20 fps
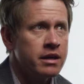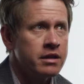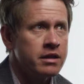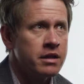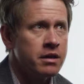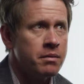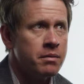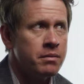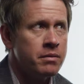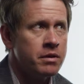
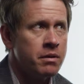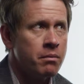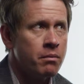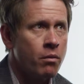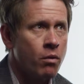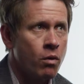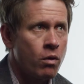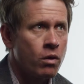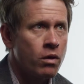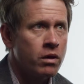the the
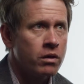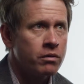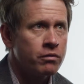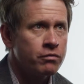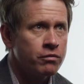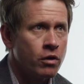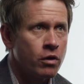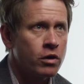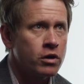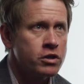more
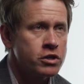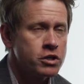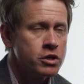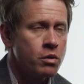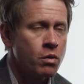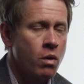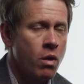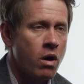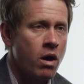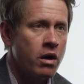focused
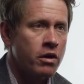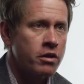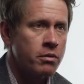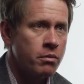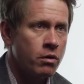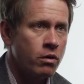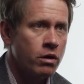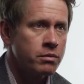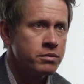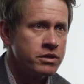you are, the
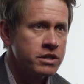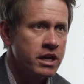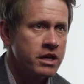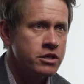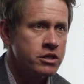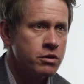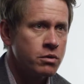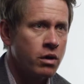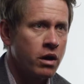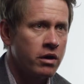more
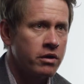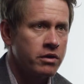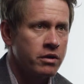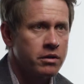obsessed you are,